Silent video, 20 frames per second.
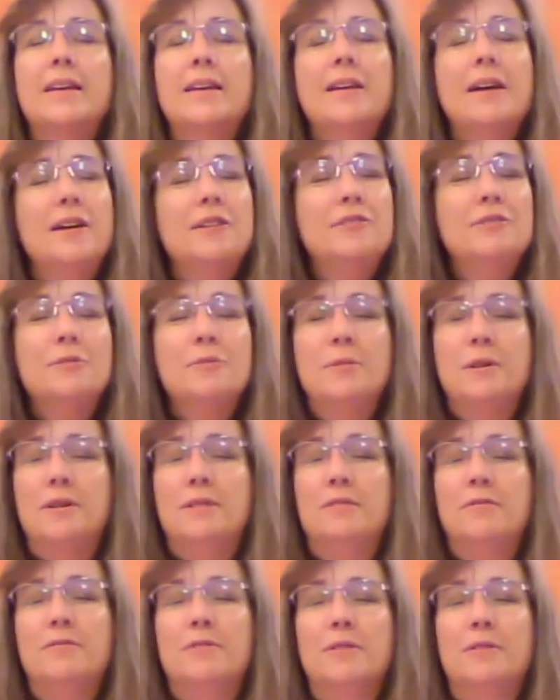God, you're
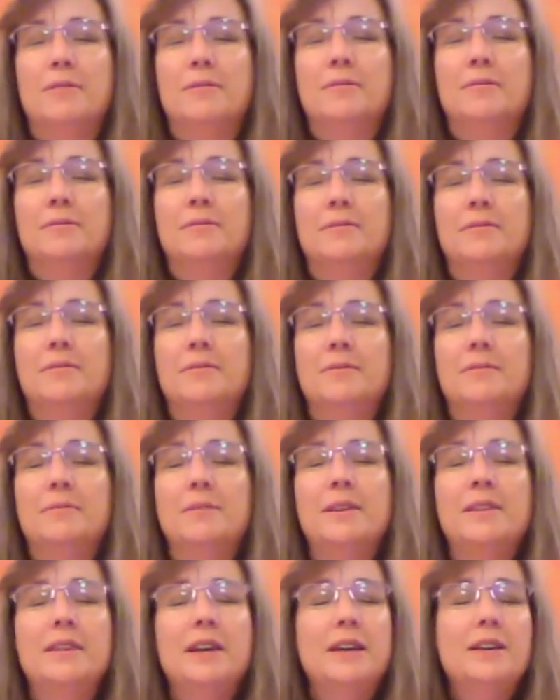wonderful.
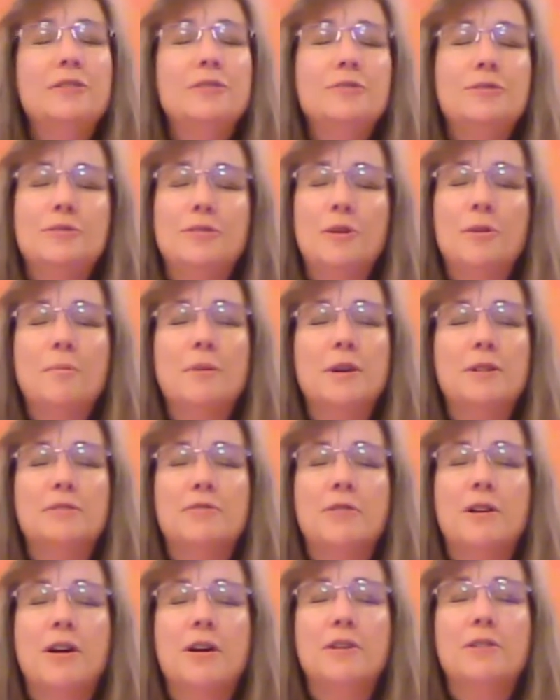We thank you so much
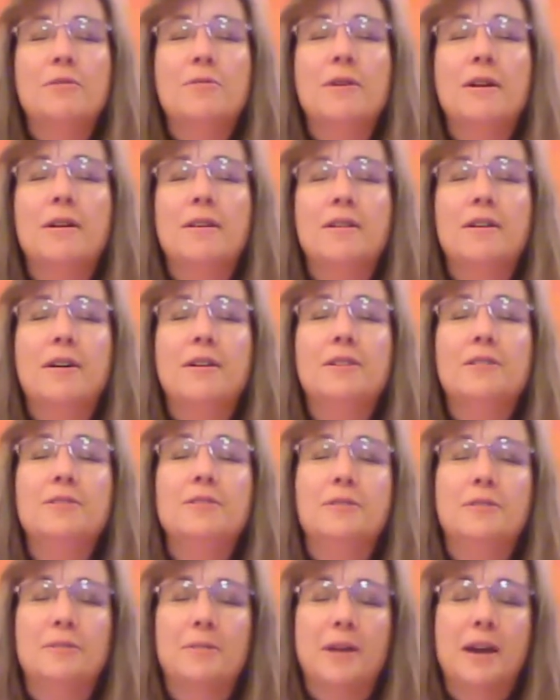for all you are and all you
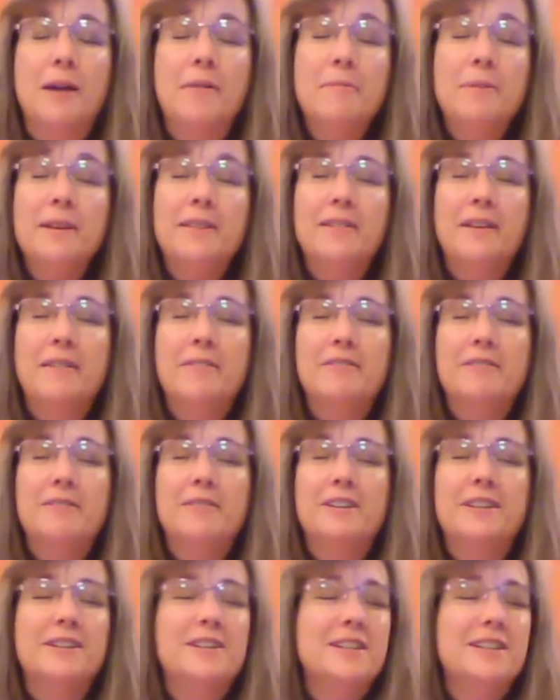do, and we love
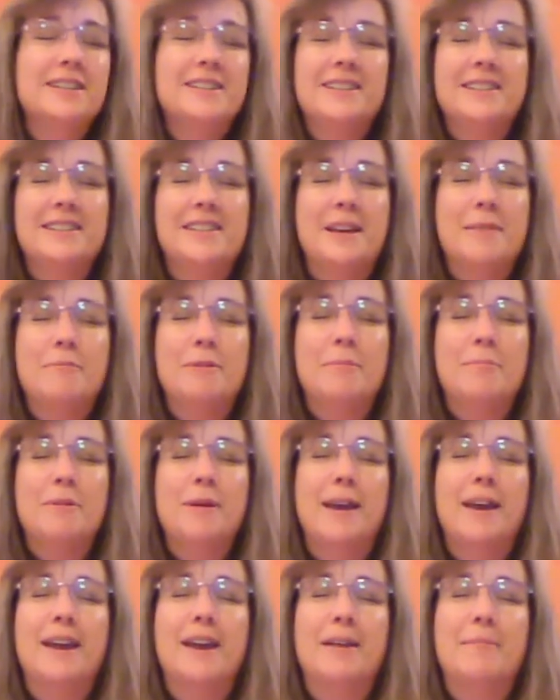you. In Jesus' name we
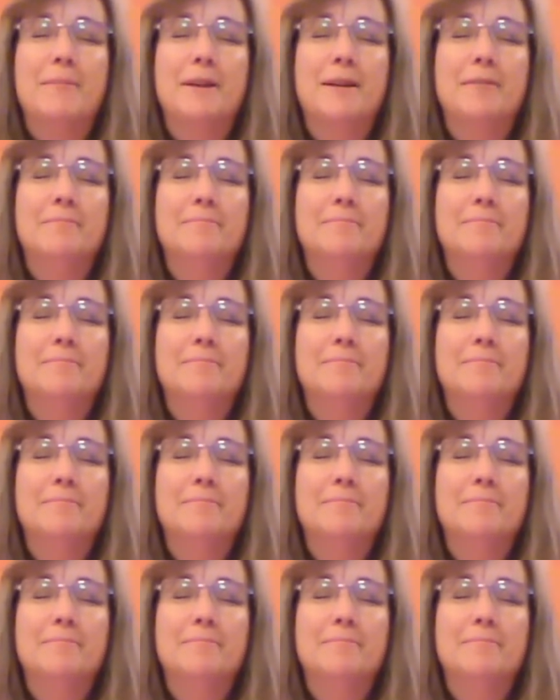pray. Amen.